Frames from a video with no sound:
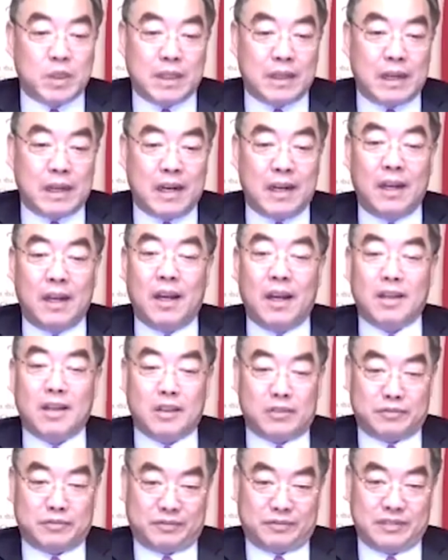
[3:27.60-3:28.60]
a lot
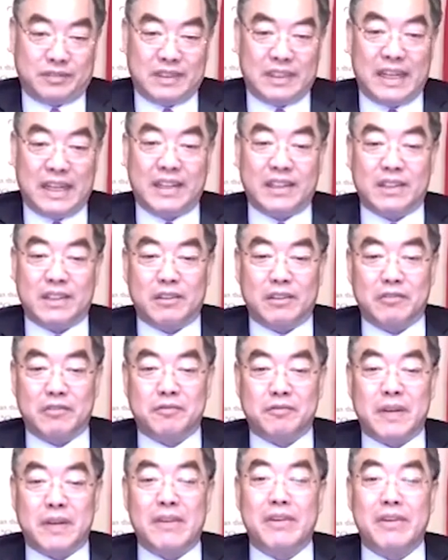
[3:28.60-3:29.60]
of, like
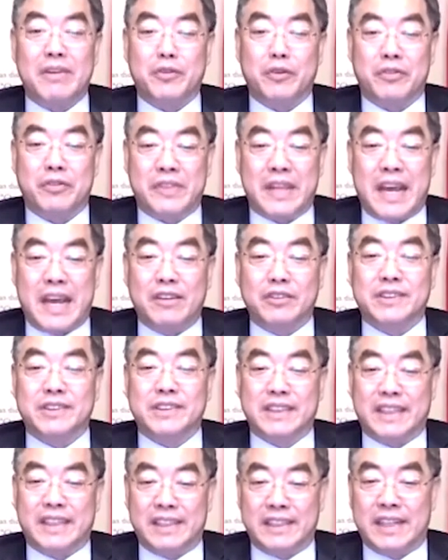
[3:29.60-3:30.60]

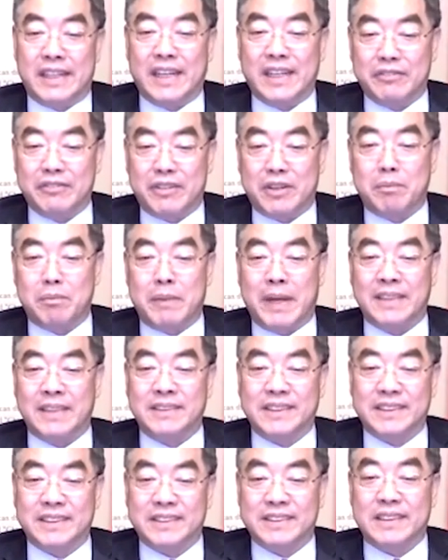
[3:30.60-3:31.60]
500,000 N95
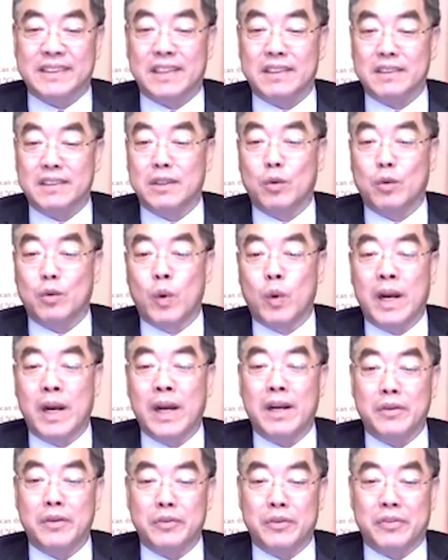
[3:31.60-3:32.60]
masks and
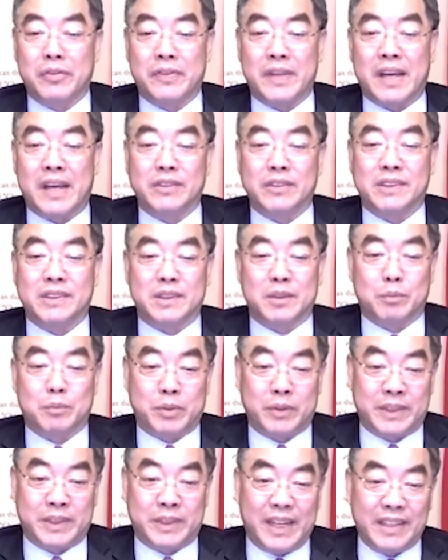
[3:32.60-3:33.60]
100,000 of
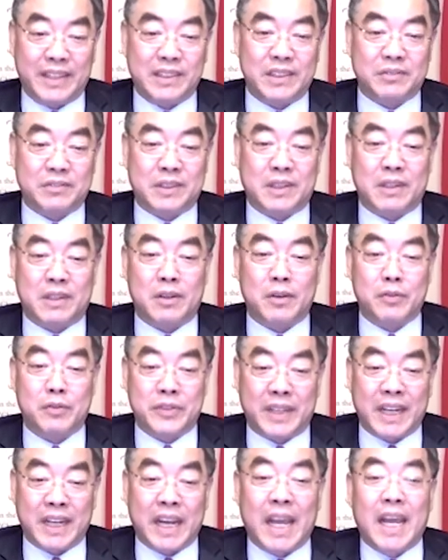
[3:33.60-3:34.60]
protective
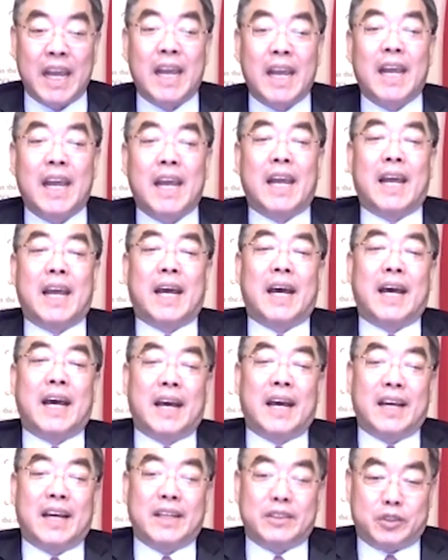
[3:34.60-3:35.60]
clothing
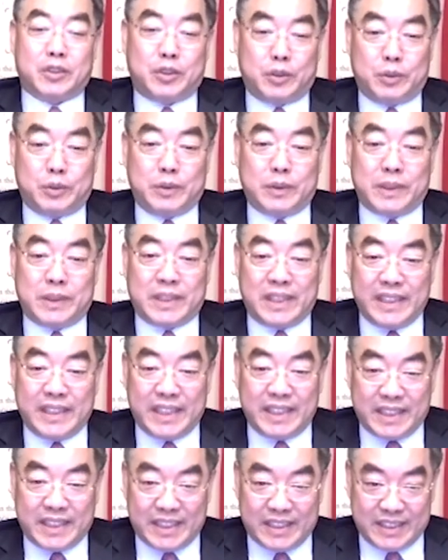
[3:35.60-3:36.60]
to
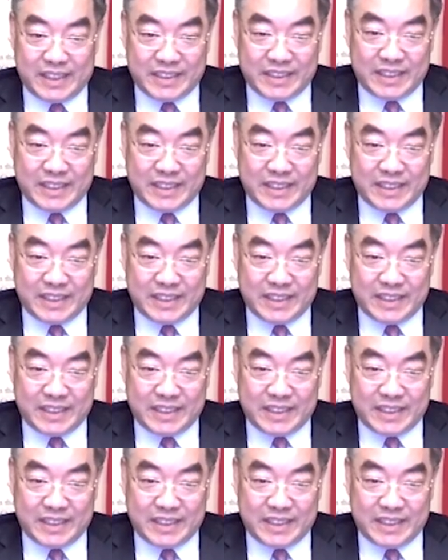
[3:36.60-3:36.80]
Connecticut.